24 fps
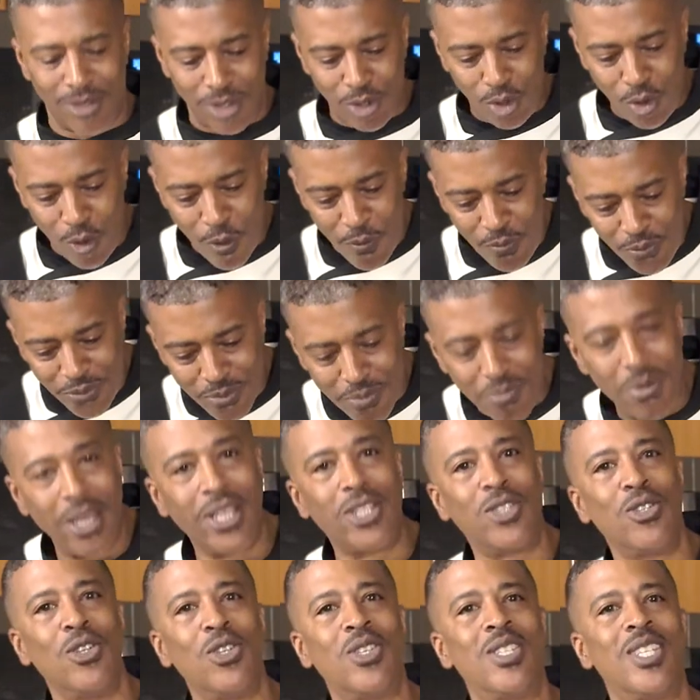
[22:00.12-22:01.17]
little
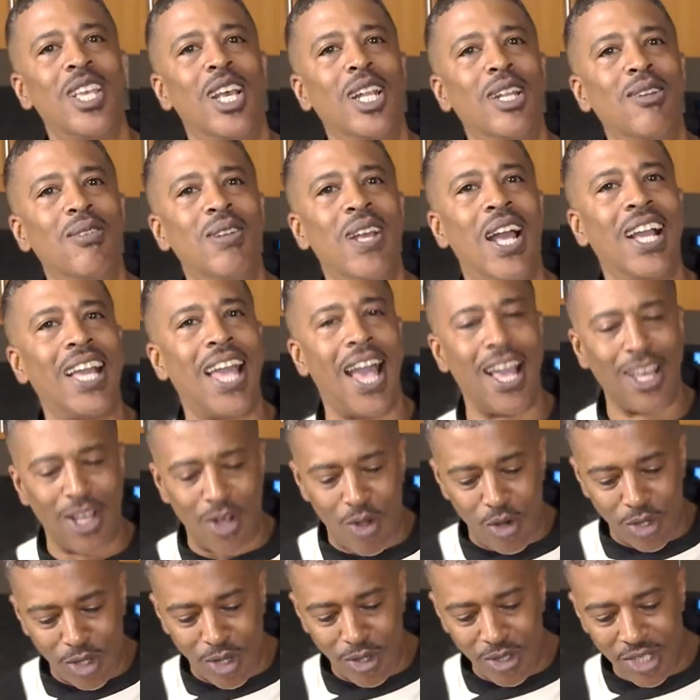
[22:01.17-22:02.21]
mixture of celery I got
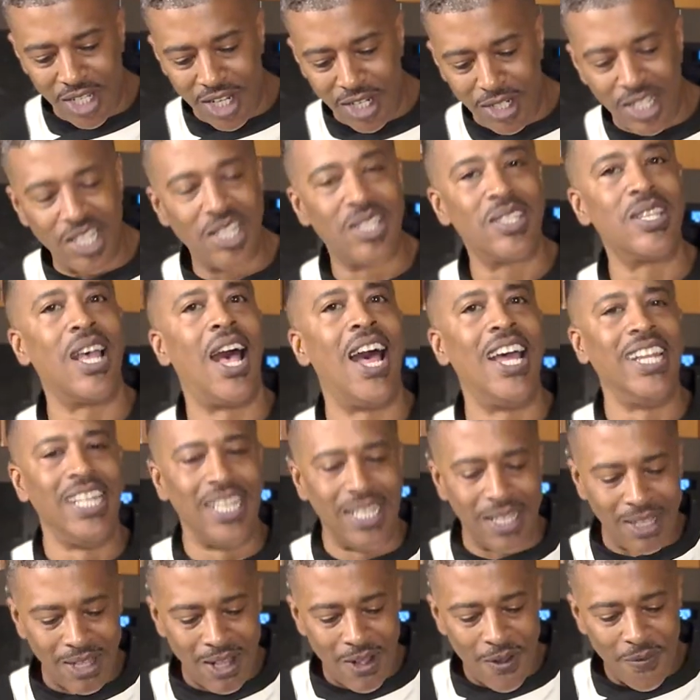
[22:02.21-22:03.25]
going on here. These
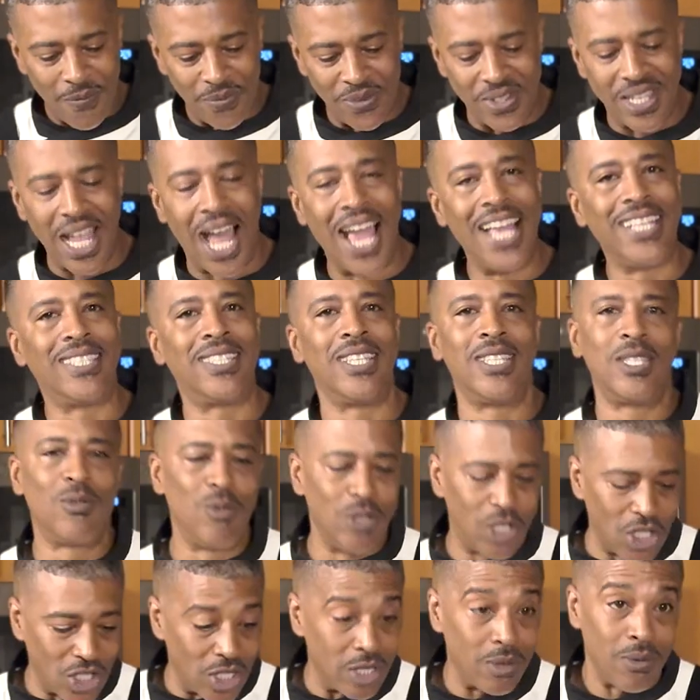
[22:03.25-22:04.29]
tiny dices,
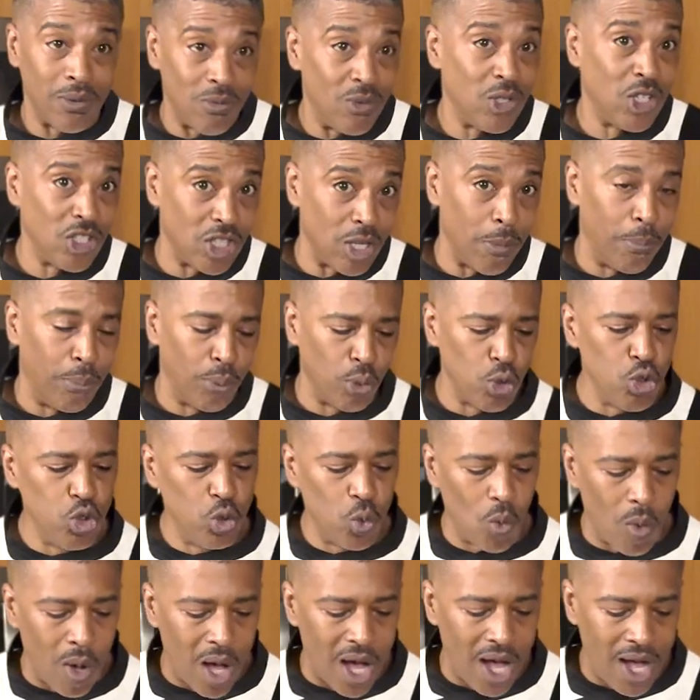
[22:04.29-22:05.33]
which is a
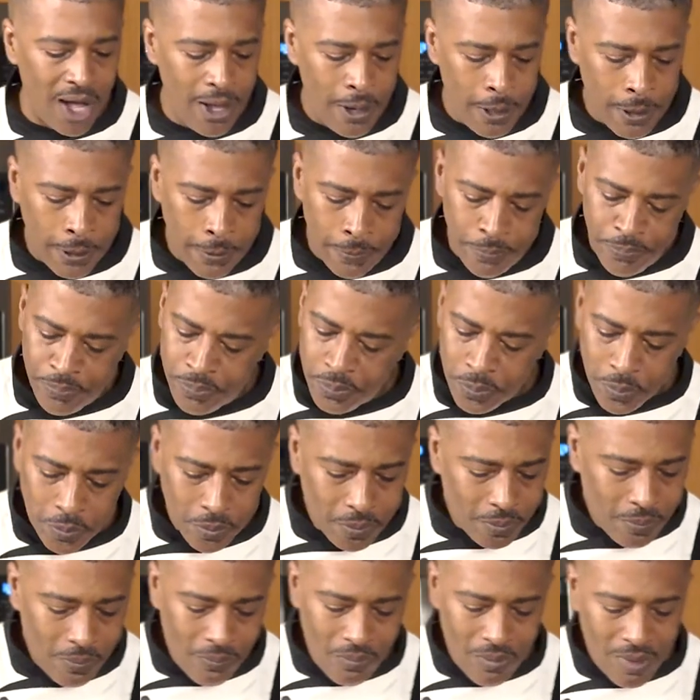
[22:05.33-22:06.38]
brunoise.
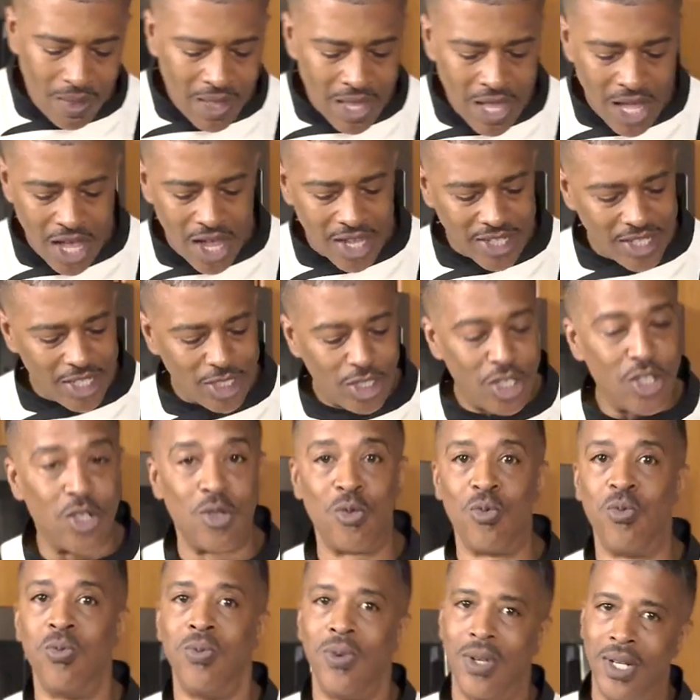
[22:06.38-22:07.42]
This
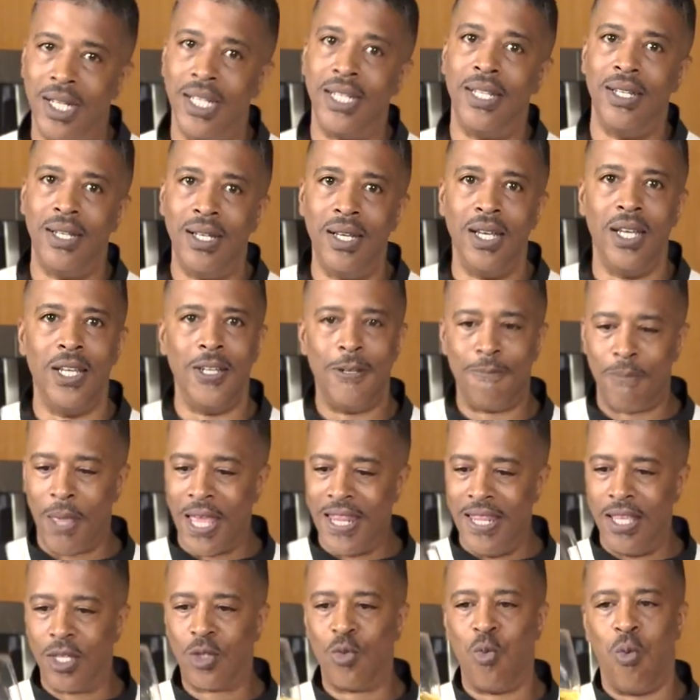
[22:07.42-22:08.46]
is really good,
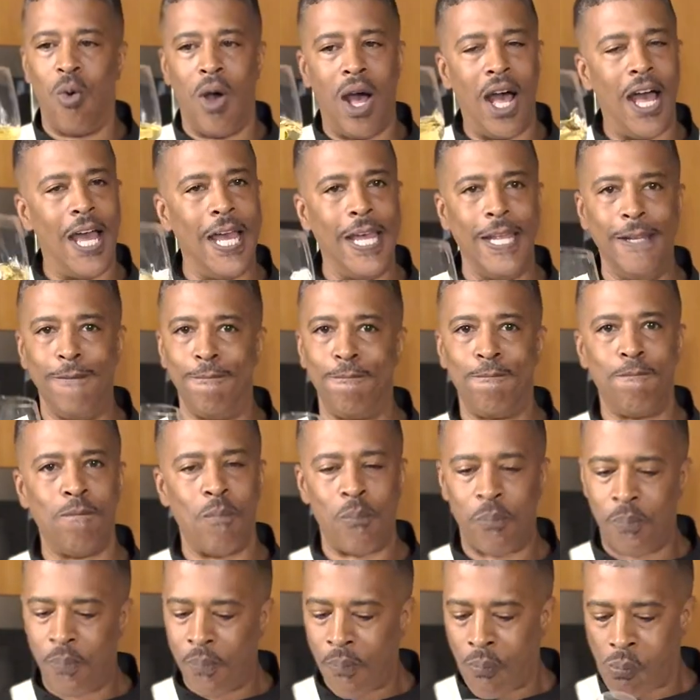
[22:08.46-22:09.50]
and this wine.
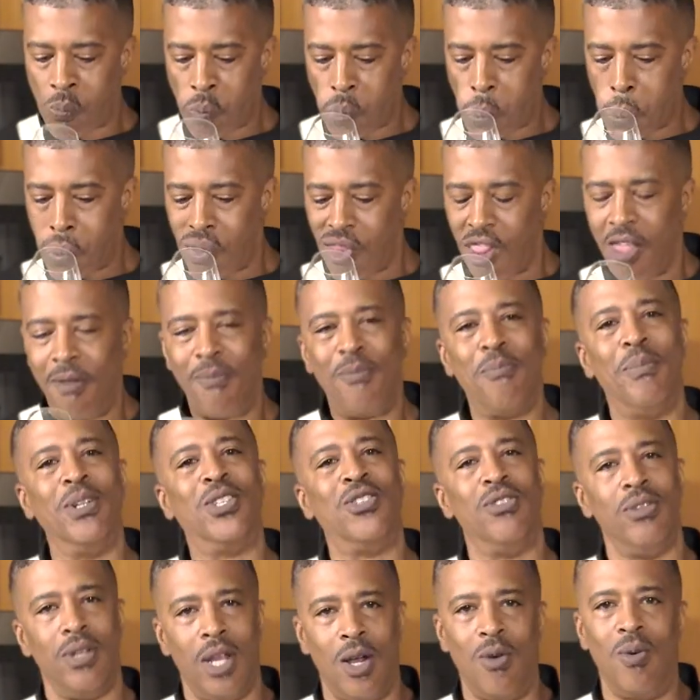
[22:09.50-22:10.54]

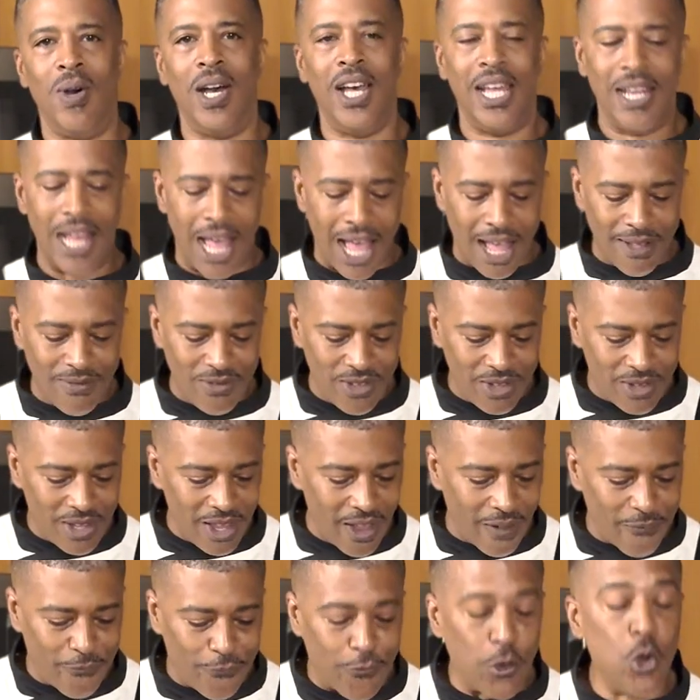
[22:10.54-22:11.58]
But you know what?
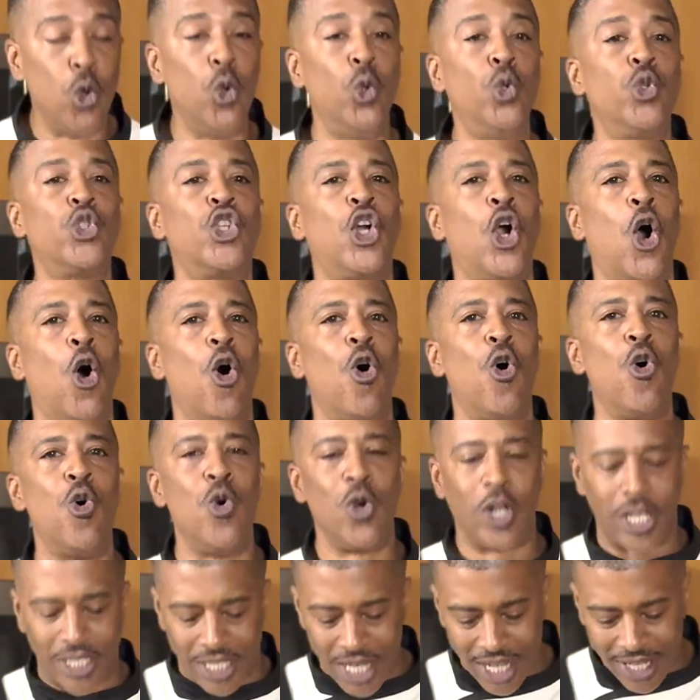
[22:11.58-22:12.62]
Fool's
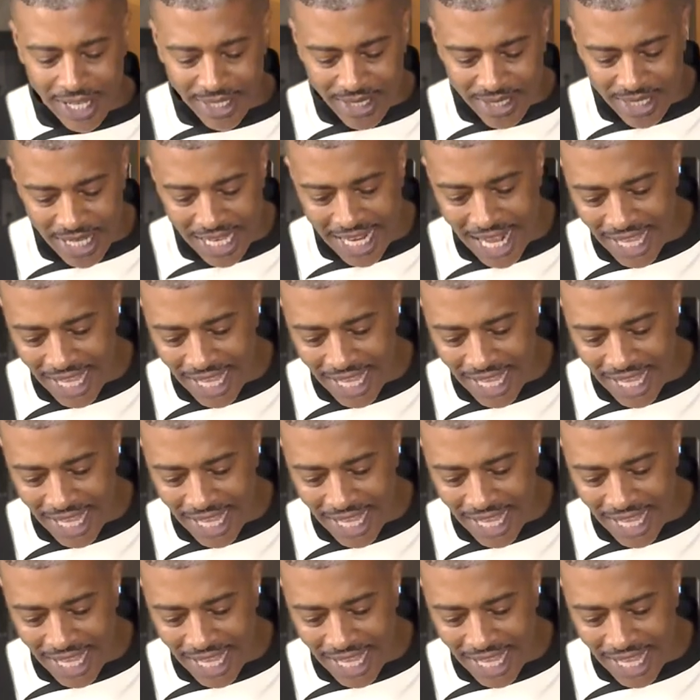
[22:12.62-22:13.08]
gold, because like I said,